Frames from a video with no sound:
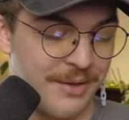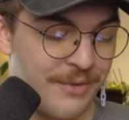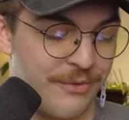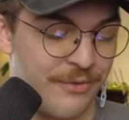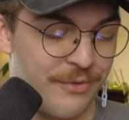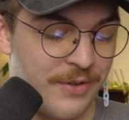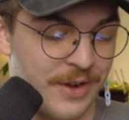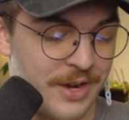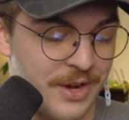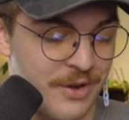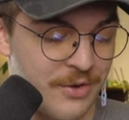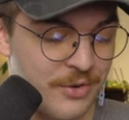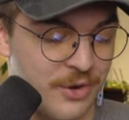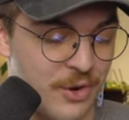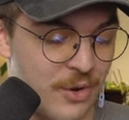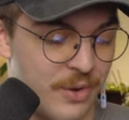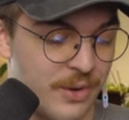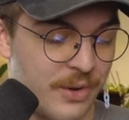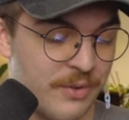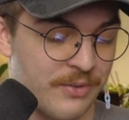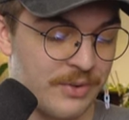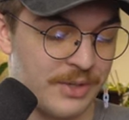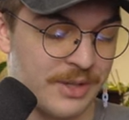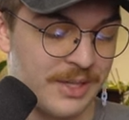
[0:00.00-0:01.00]
video going
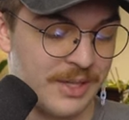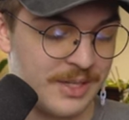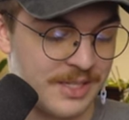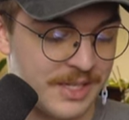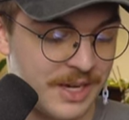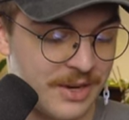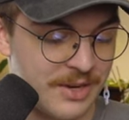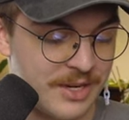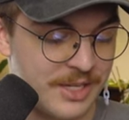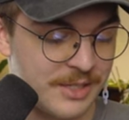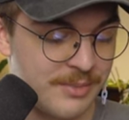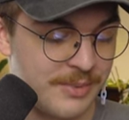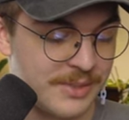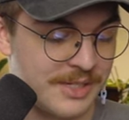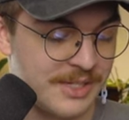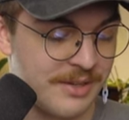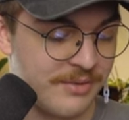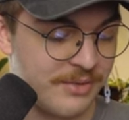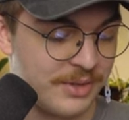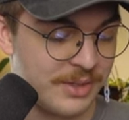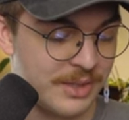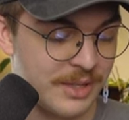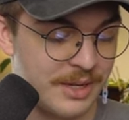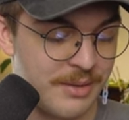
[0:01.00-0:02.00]
over this area
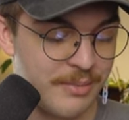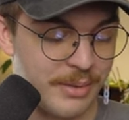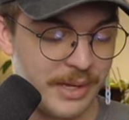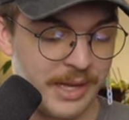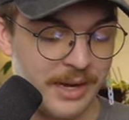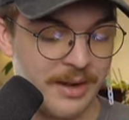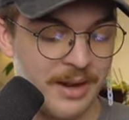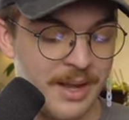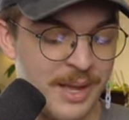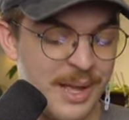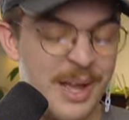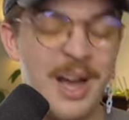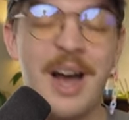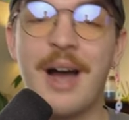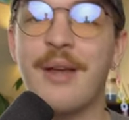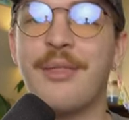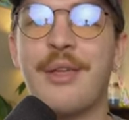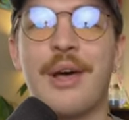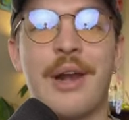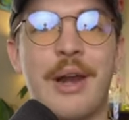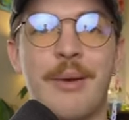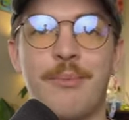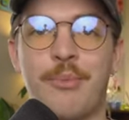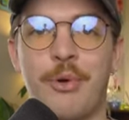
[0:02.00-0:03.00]
specifically, but I
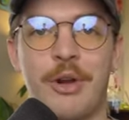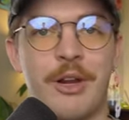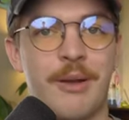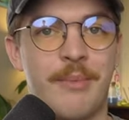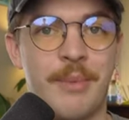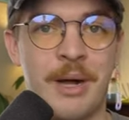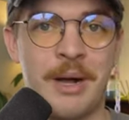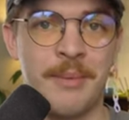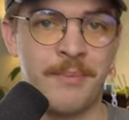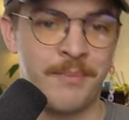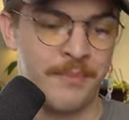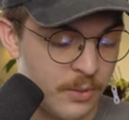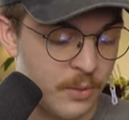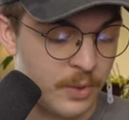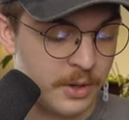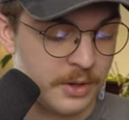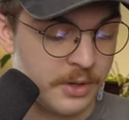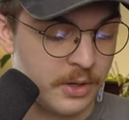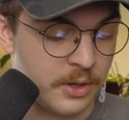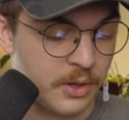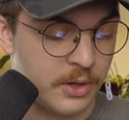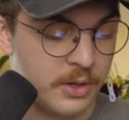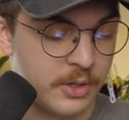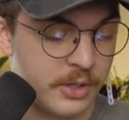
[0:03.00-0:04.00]
thought I'd bring them up. One of
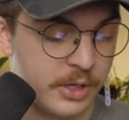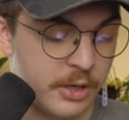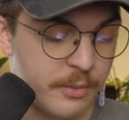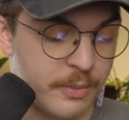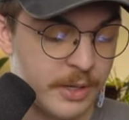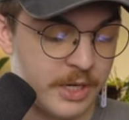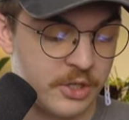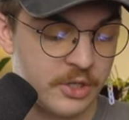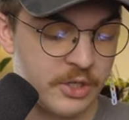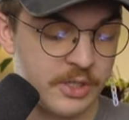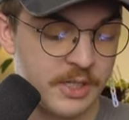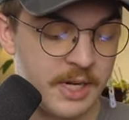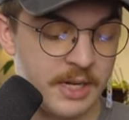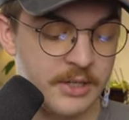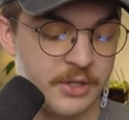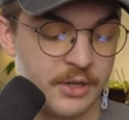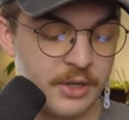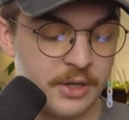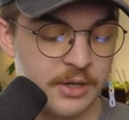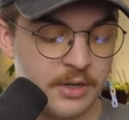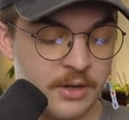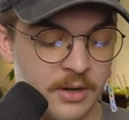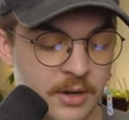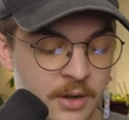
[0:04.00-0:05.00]
the earlier pictures I
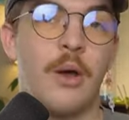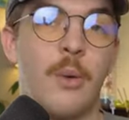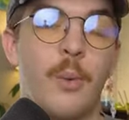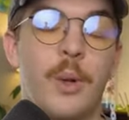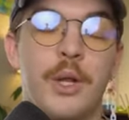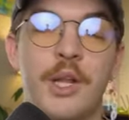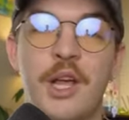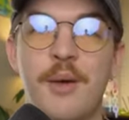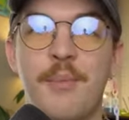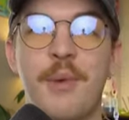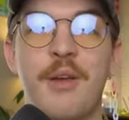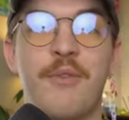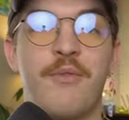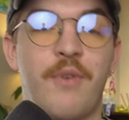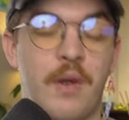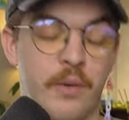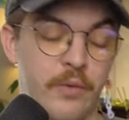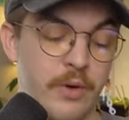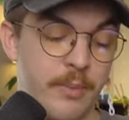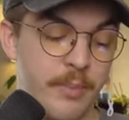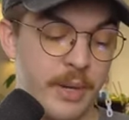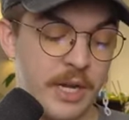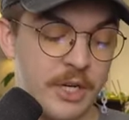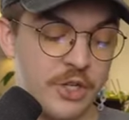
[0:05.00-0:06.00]
took, while not my
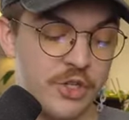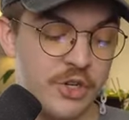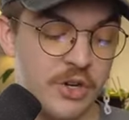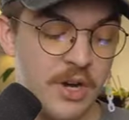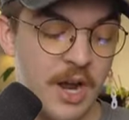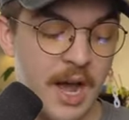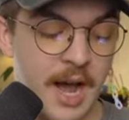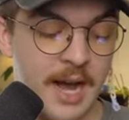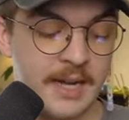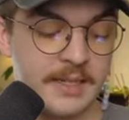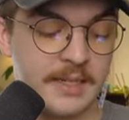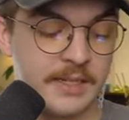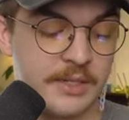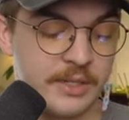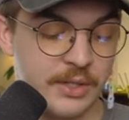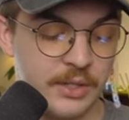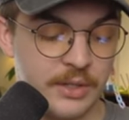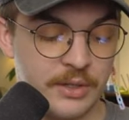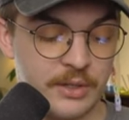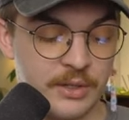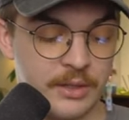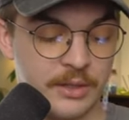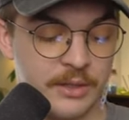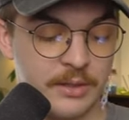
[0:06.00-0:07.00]
favorite picture, I
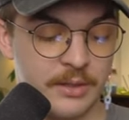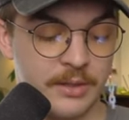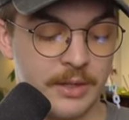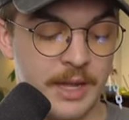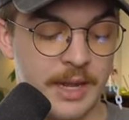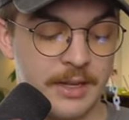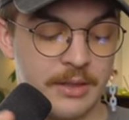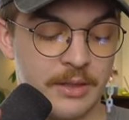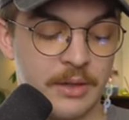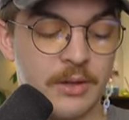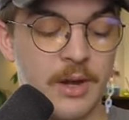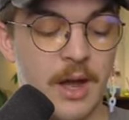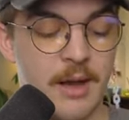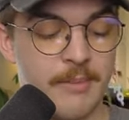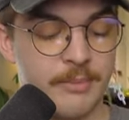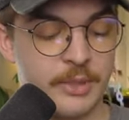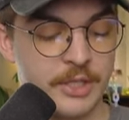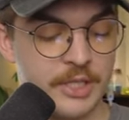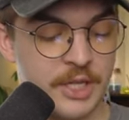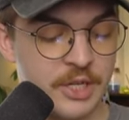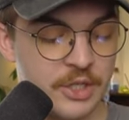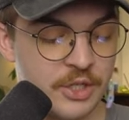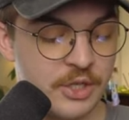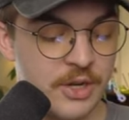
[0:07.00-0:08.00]
still like the
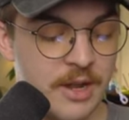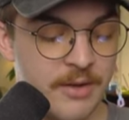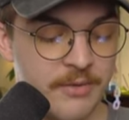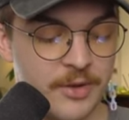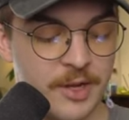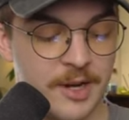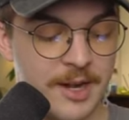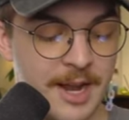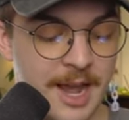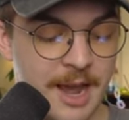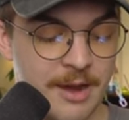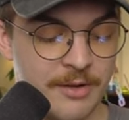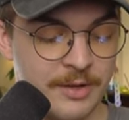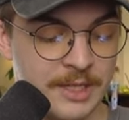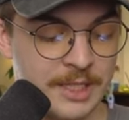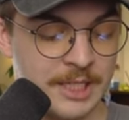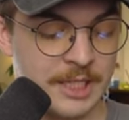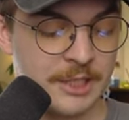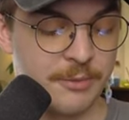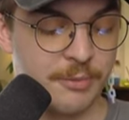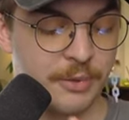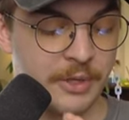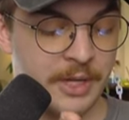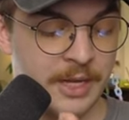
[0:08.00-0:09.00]
composition of it, how it's
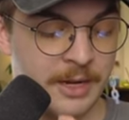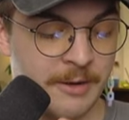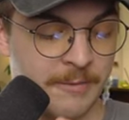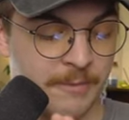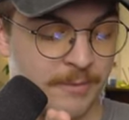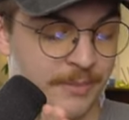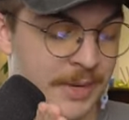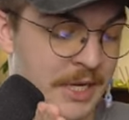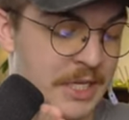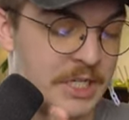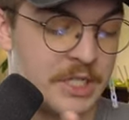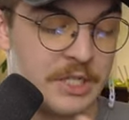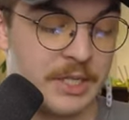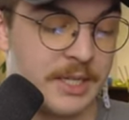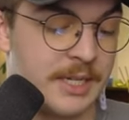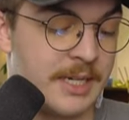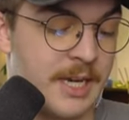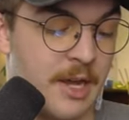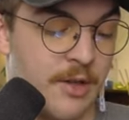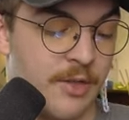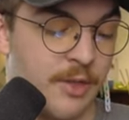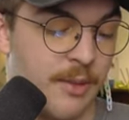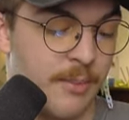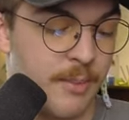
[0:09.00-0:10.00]
split basically
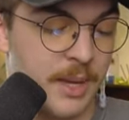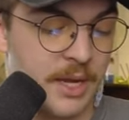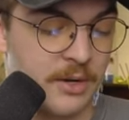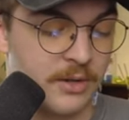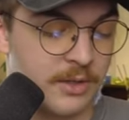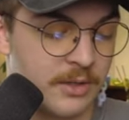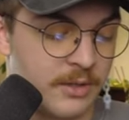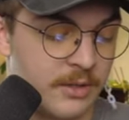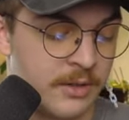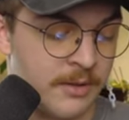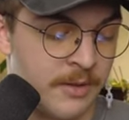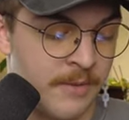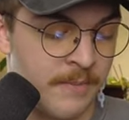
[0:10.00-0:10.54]
down the middle,